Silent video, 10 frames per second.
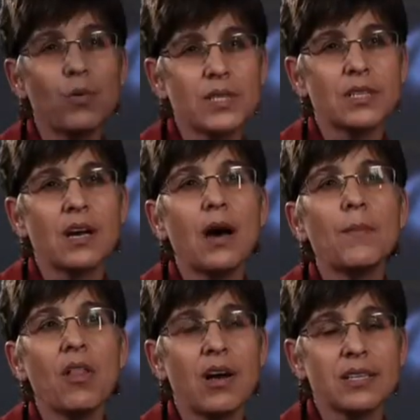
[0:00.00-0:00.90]
was to come
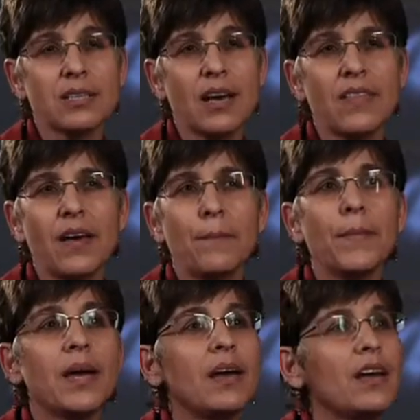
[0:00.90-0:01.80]
alongside them,
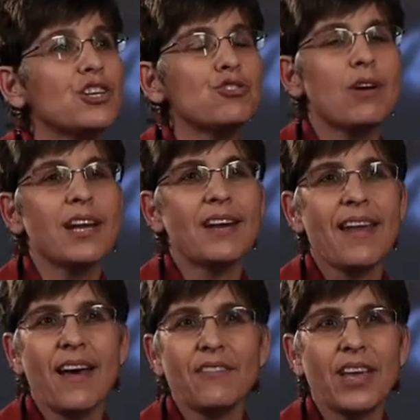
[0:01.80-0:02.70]
try to
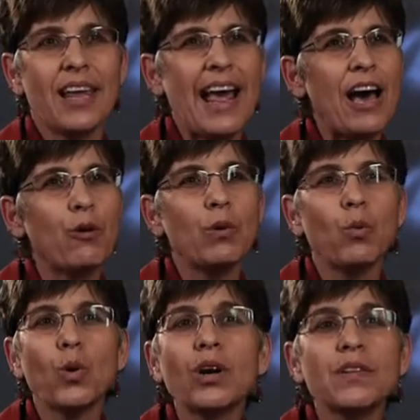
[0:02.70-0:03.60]
navigate how do we
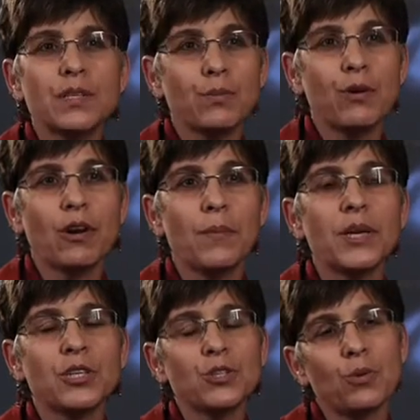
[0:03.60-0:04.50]
work this program
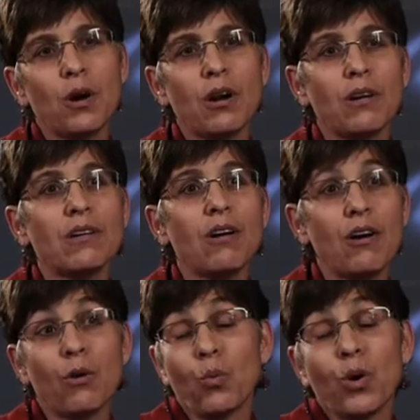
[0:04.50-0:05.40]
into our,
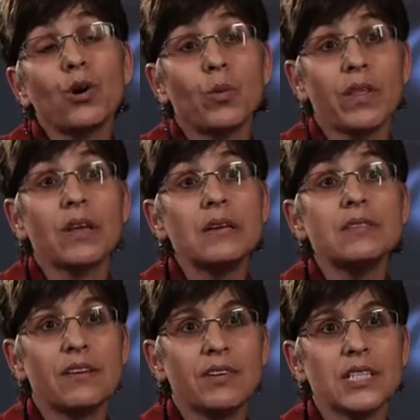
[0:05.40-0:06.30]
our work with kids every